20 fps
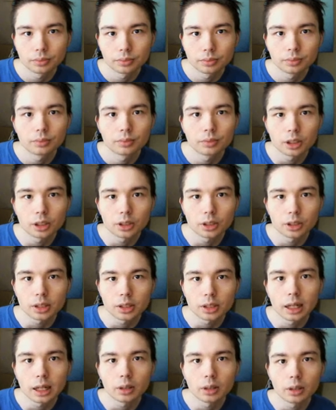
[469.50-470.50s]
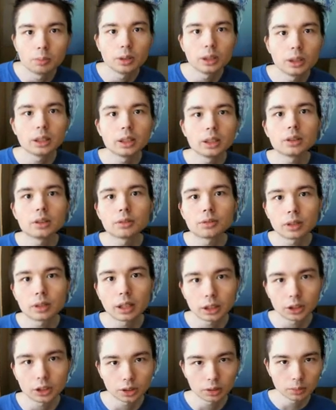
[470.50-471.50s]
there's now a brilliant
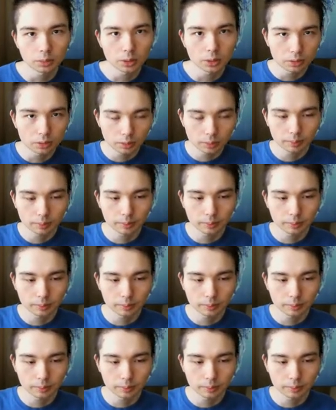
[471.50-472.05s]
deflection move.